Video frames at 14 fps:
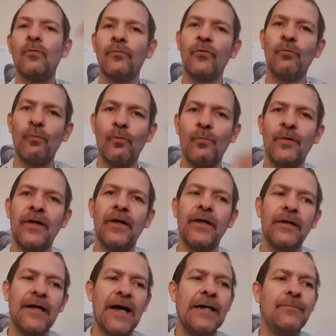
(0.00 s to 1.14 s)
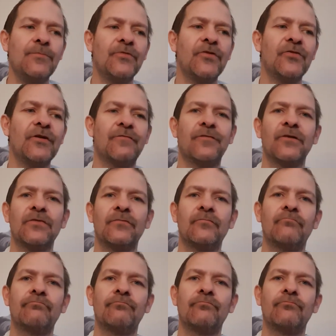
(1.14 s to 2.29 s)
will be aimed at different
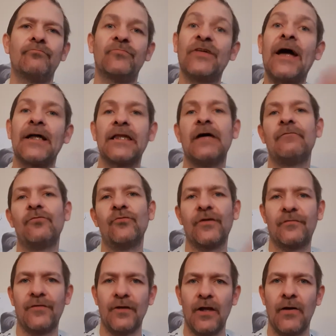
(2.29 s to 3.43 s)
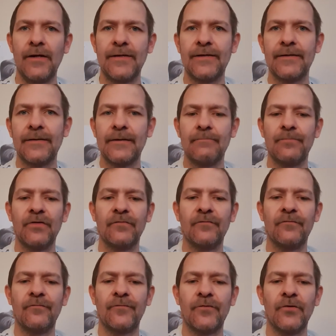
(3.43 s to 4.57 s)
tech levels, if you like. But
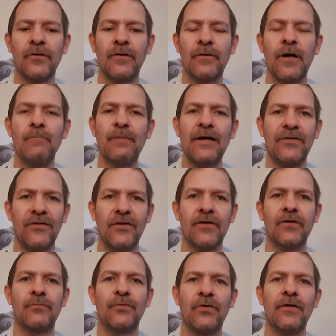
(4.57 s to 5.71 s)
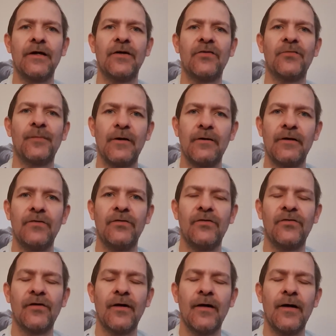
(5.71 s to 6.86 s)
for a basic computing
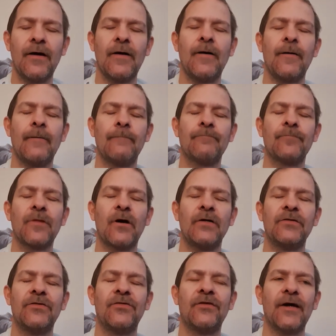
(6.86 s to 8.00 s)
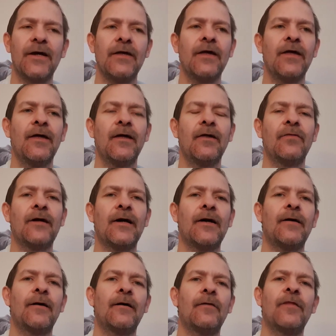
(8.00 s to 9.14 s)
experience, I'd say
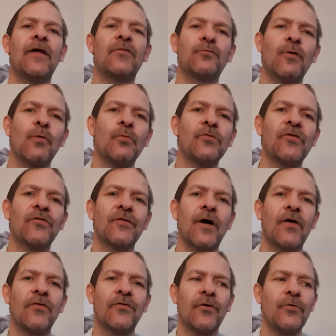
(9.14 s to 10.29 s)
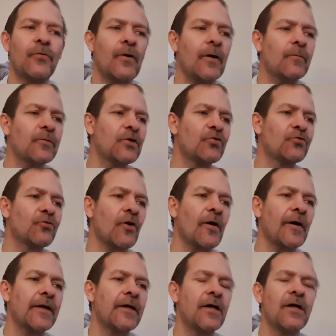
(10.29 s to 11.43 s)
that that's where I want to start. So I'm going to
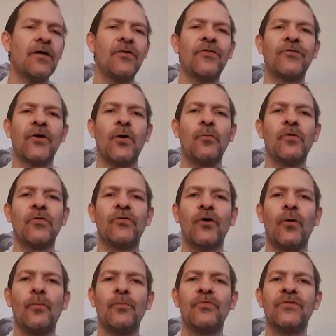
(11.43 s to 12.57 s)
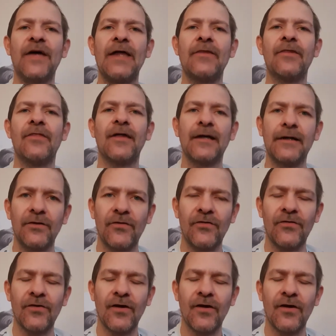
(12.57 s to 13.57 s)
try and start with the top 10 things